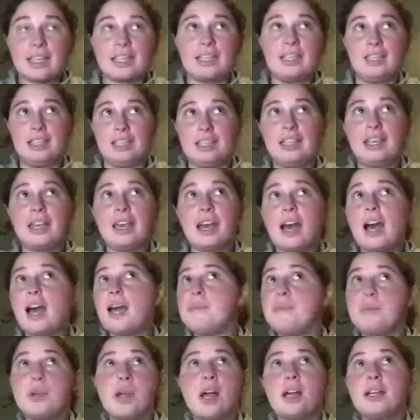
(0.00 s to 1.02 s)
Yeah,
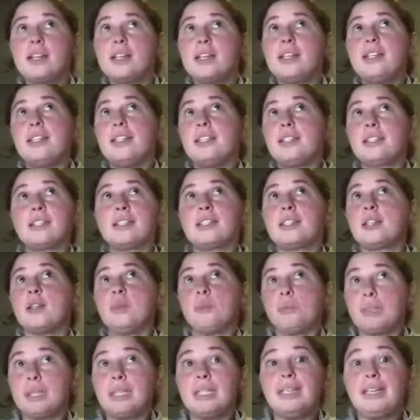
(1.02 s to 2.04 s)
I'm not going to
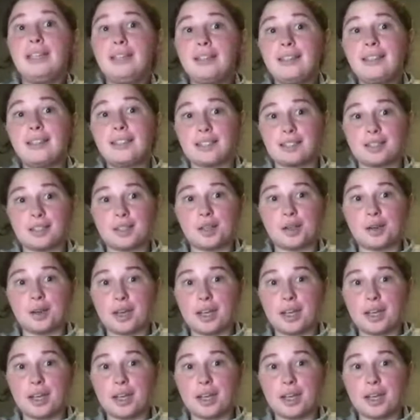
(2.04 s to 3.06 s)
completely
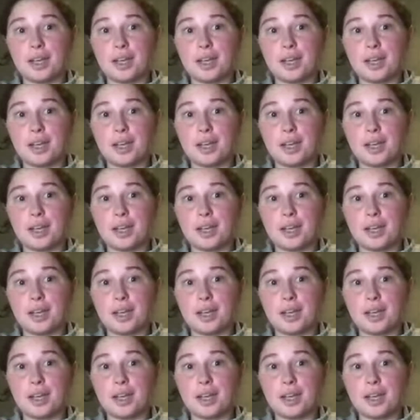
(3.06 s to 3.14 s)
disagree.